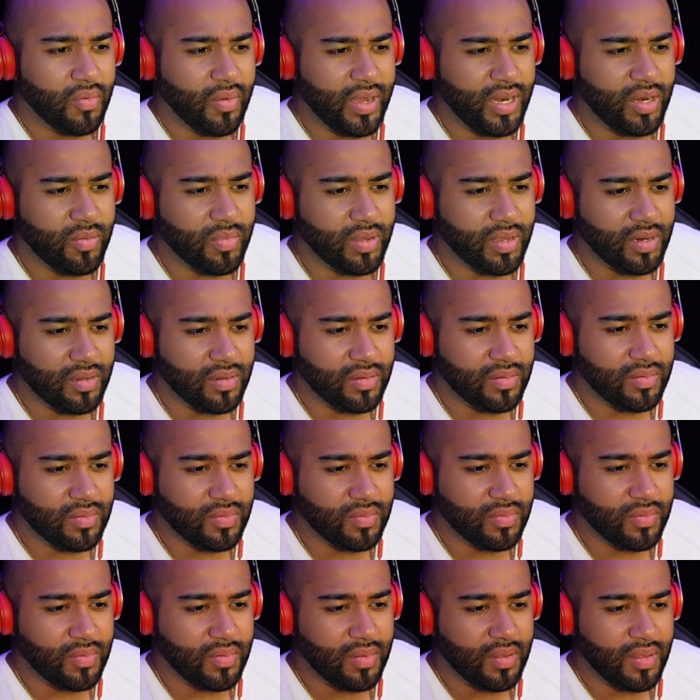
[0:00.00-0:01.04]
Wait a minute.
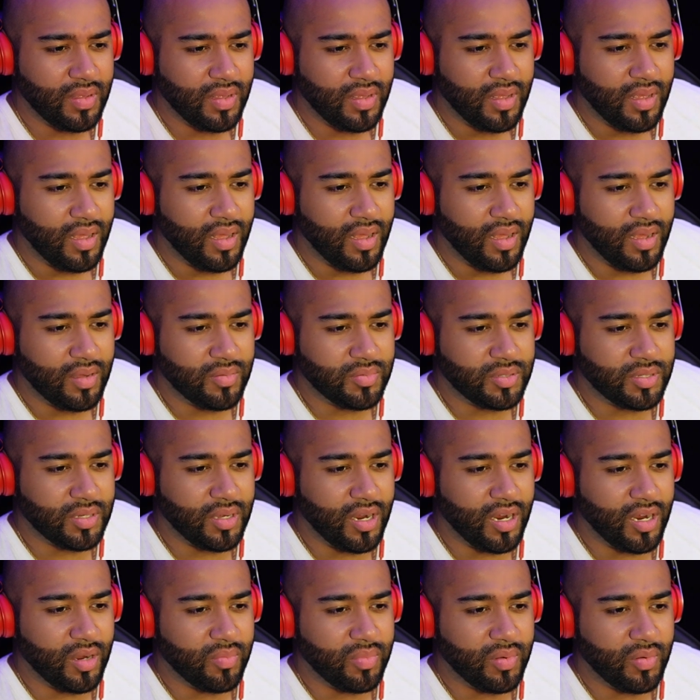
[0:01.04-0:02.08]
I'm
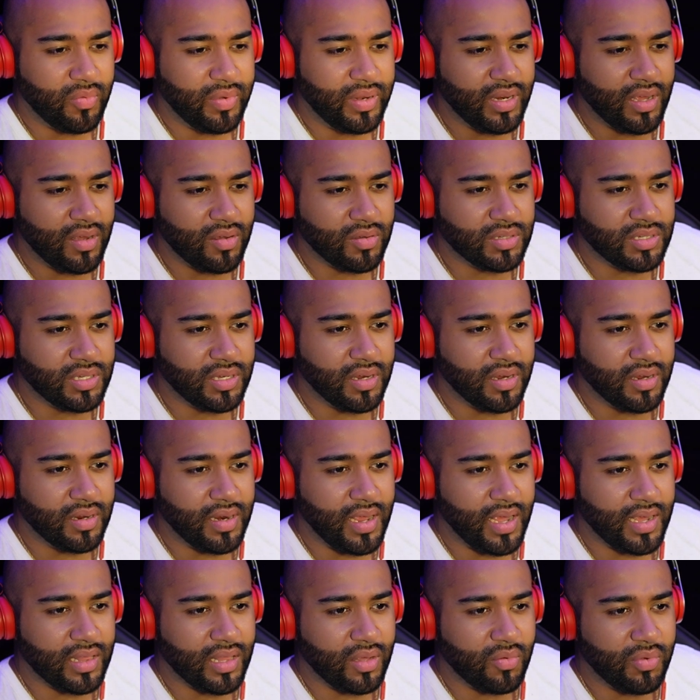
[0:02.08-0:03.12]
sorry, but we're not going to sit here
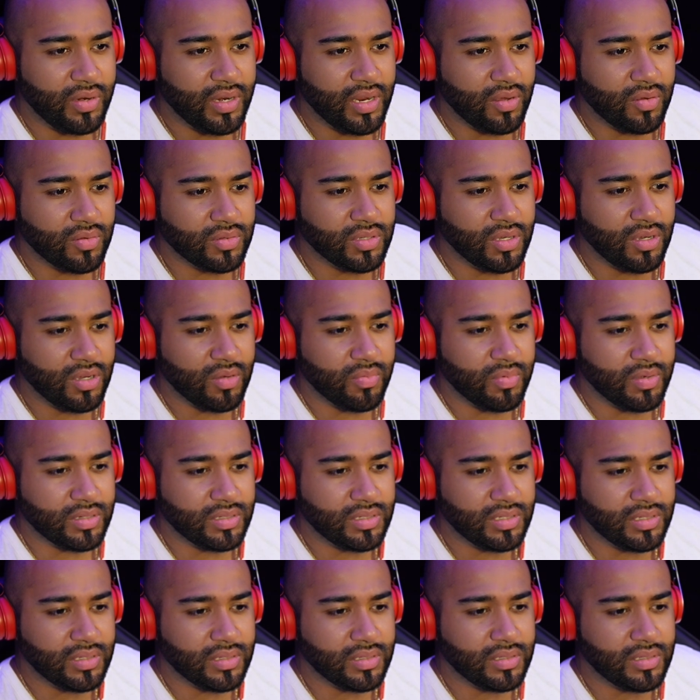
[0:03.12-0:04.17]
and act like we're not going to talk
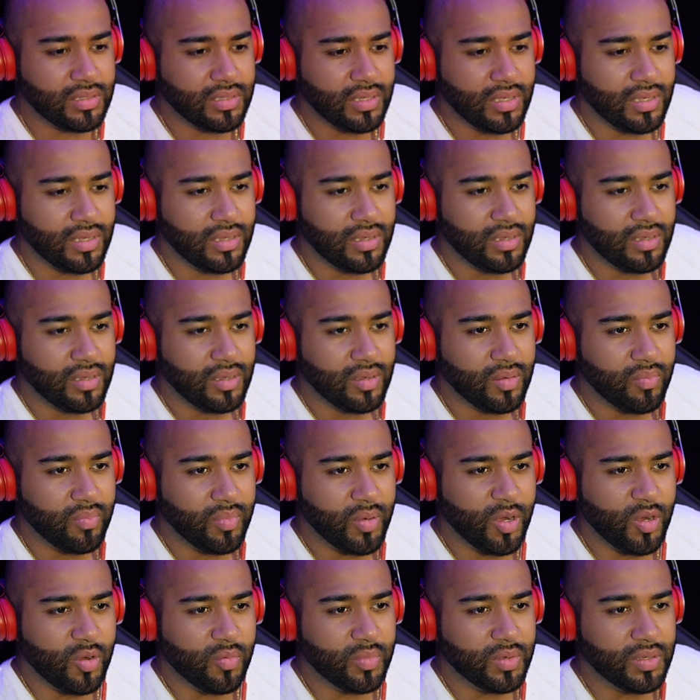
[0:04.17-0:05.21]
about this.
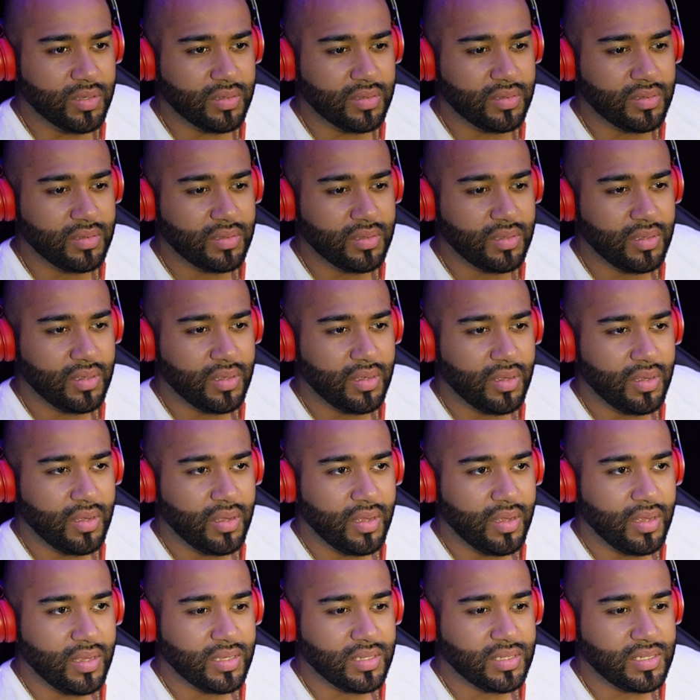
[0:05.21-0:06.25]
Bulma.
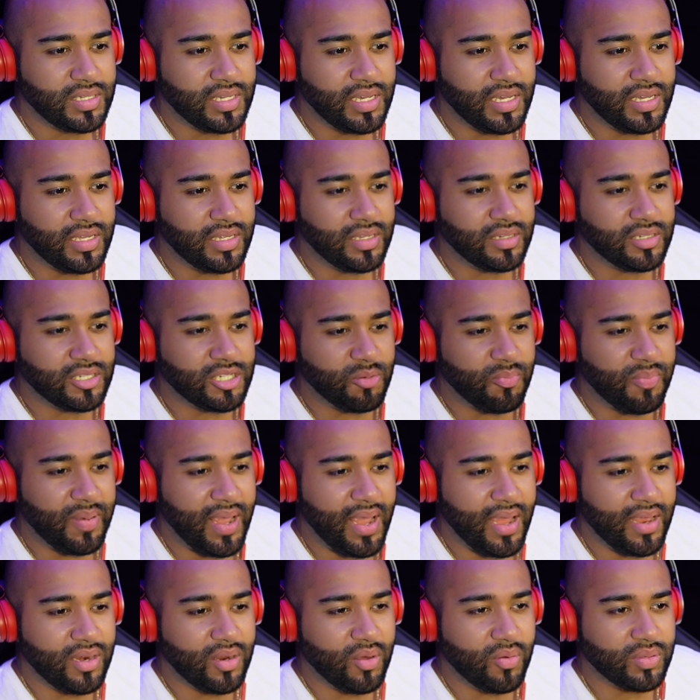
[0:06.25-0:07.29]
See,
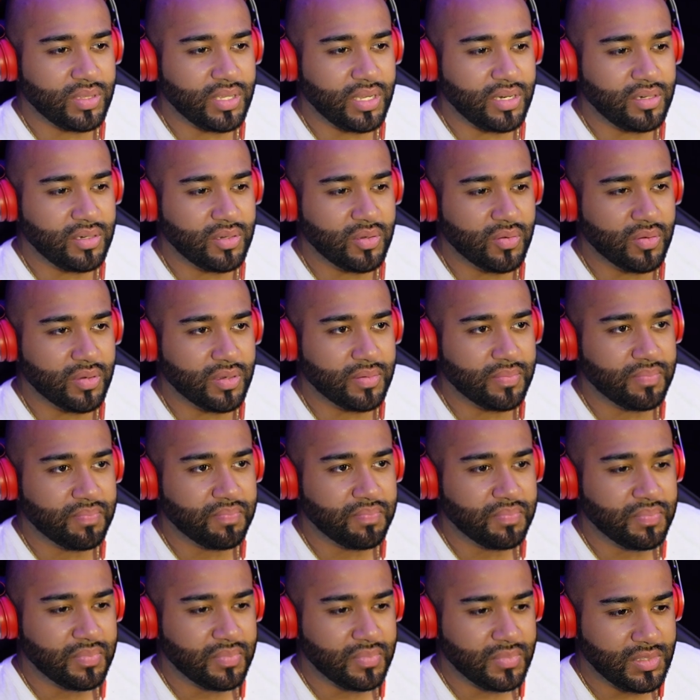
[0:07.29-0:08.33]
Japan know what they're doing.
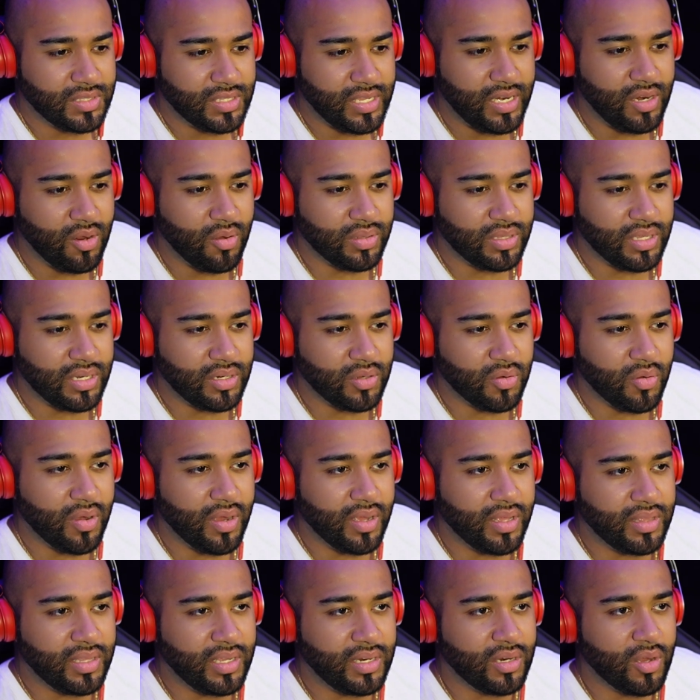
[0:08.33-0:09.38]
They know what they're
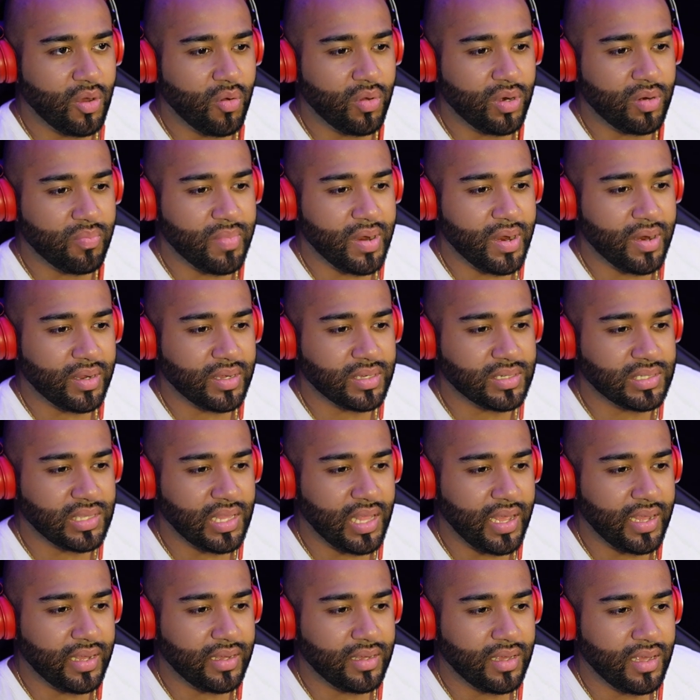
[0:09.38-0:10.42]
doing, and they know what America's
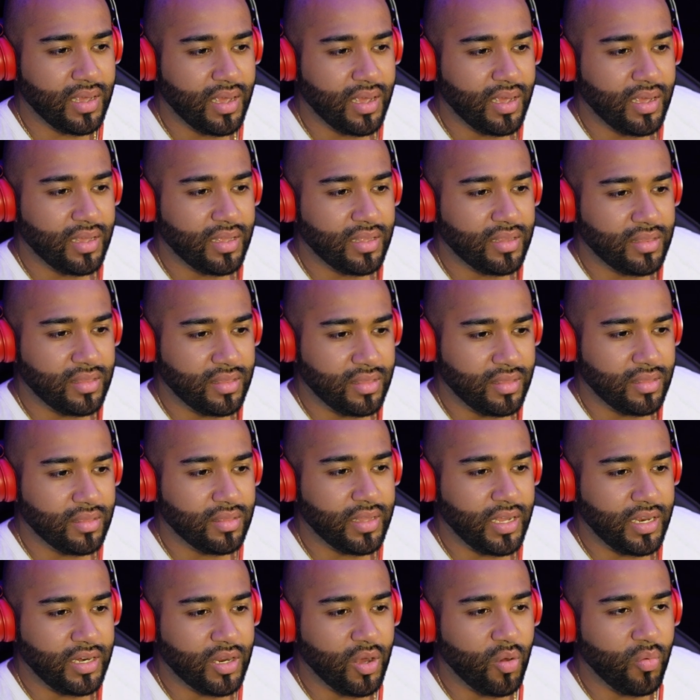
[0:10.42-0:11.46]
like.
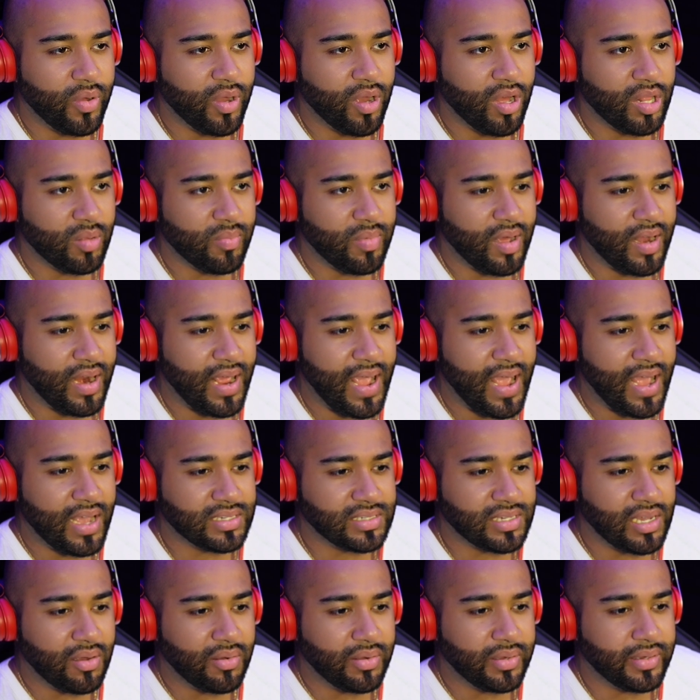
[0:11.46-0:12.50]
They know we all about
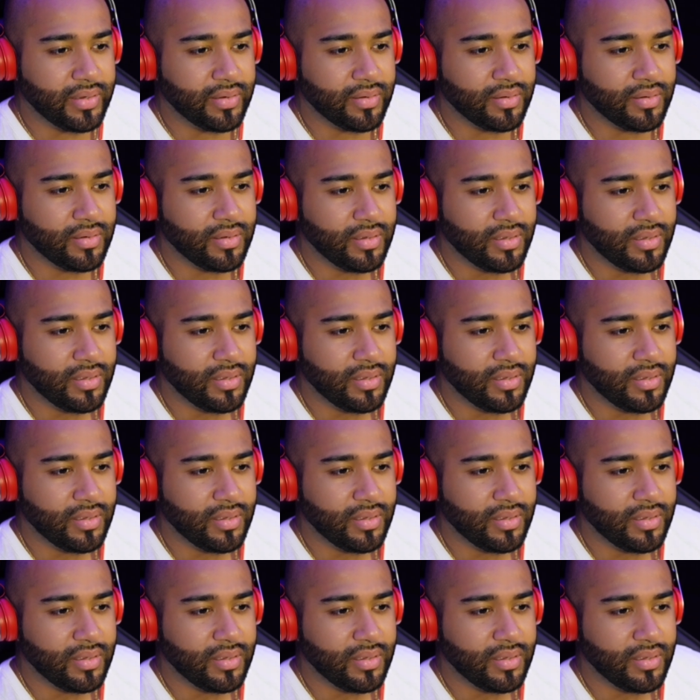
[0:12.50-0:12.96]
ass out here.